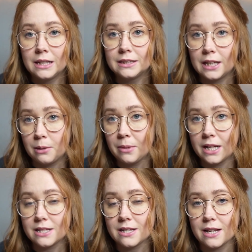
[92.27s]
10
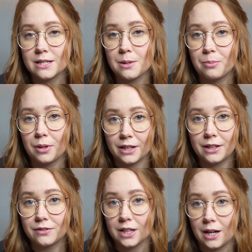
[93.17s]
minutes is plenty
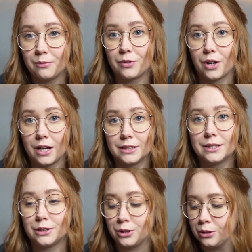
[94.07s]
of time for
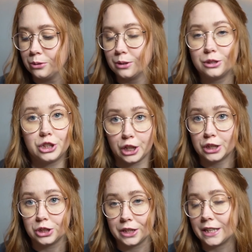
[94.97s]
us to share a
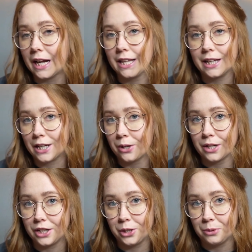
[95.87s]
drink and then go
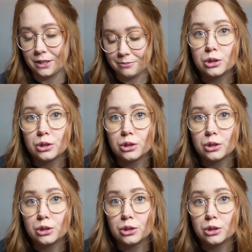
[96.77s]
get a new one.